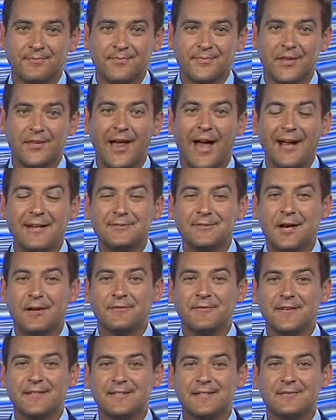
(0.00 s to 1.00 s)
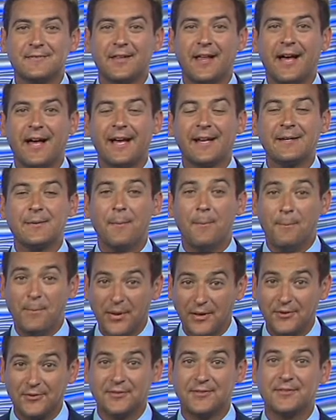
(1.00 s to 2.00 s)
The Lions offensive line
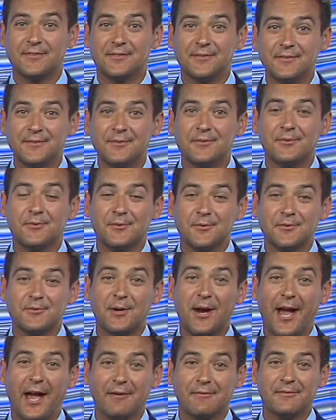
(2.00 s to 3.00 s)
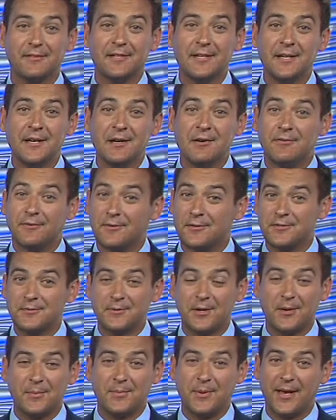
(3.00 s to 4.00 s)
built through the draft.
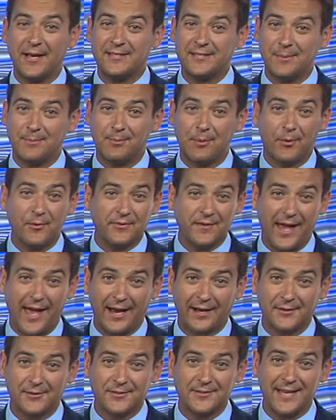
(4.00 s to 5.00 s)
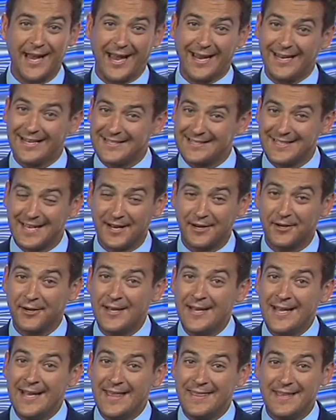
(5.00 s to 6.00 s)
First round picks at both tackles and at center.
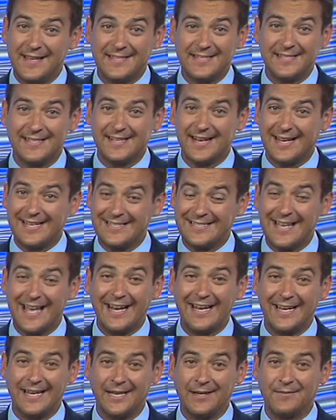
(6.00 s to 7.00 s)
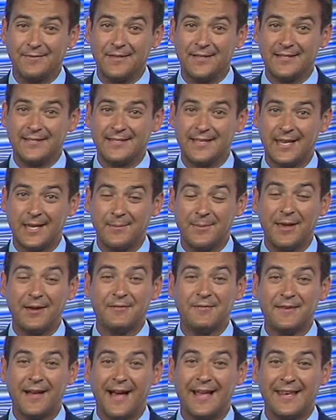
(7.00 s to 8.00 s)
This is an identity of this team,
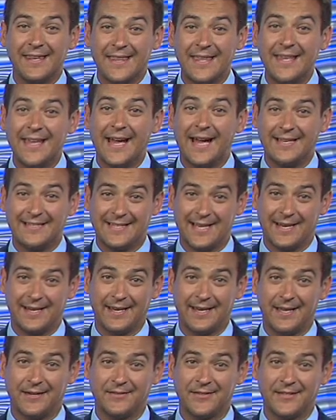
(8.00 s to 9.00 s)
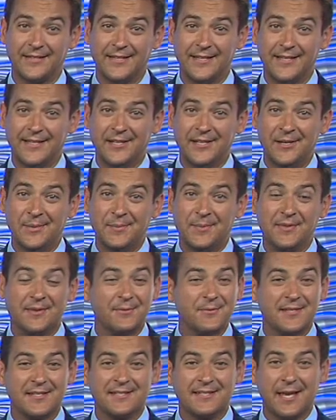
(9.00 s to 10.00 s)
if not the identity of it. But there
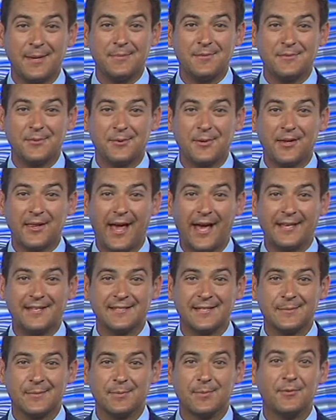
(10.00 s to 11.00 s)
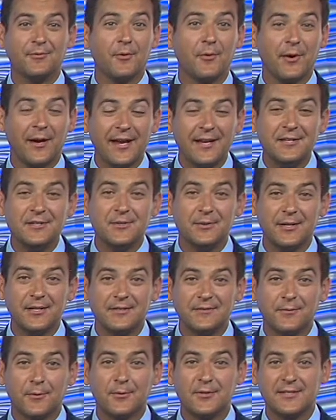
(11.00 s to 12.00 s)
was the same story last summer before
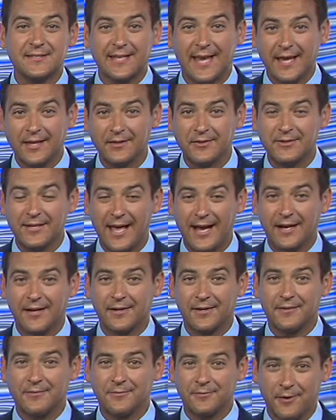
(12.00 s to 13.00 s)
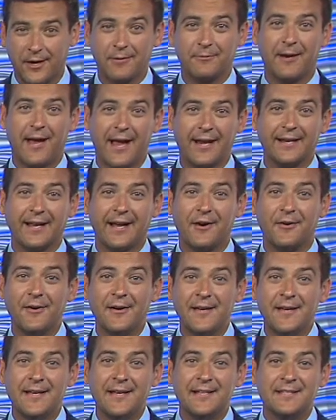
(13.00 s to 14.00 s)
injuries forced Taylor Decker and Frank Ragnow
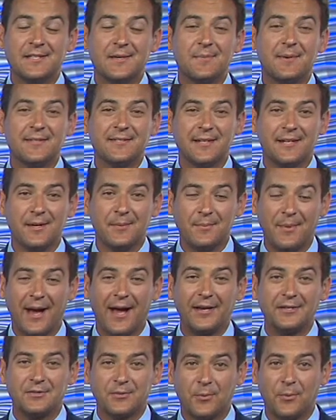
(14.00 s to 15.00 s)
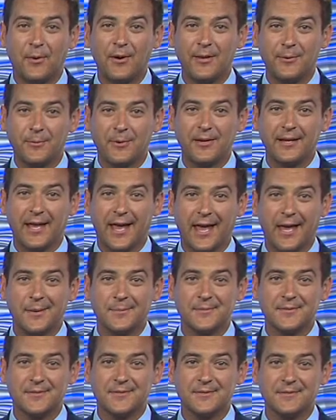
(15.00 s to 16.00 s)
to miss a combined 21
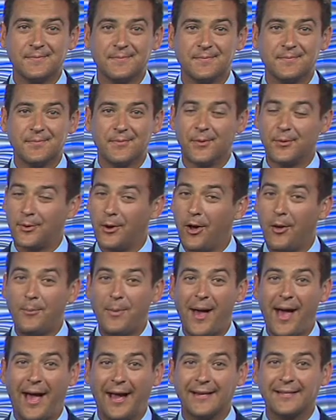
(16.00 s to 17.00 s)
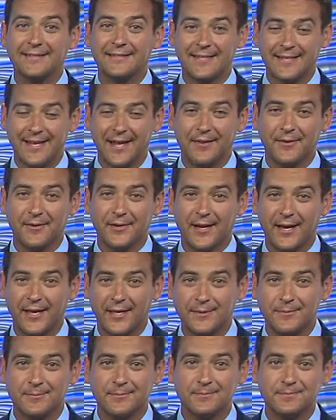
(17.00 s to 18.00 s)
games. They're all back together
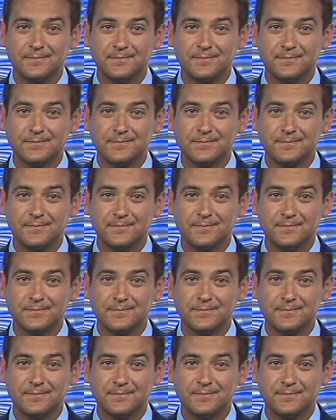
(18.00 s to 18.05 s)
again.